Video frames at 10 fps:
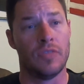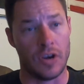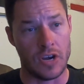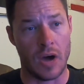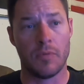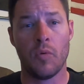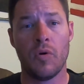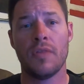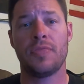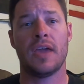The number
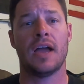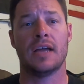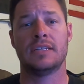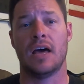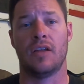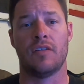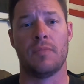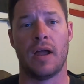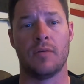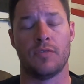one thing I tell
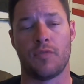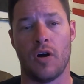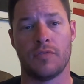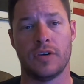everybody with frog